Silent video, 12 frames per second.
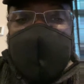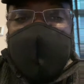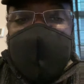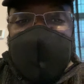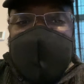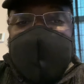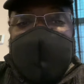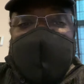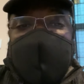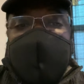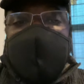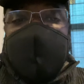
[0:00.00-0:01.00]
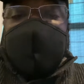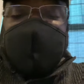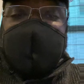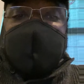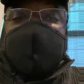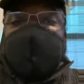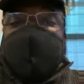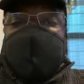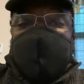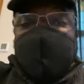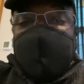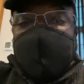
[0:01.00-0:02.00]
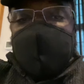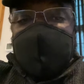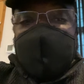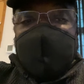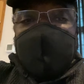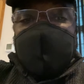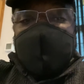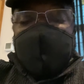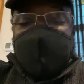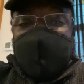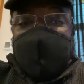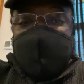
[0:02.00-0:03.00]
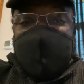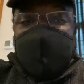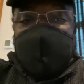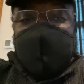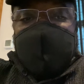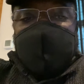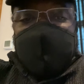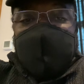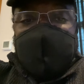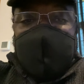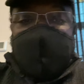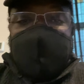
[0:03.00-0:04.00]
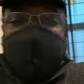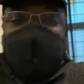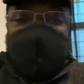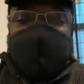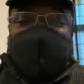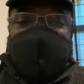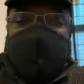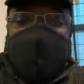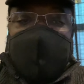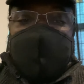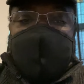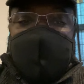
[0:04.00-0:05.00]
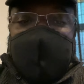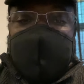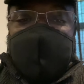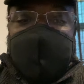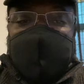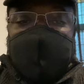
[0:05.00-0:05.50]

caught dead wearing is usually what we try to key to. Hollywood tends to like to use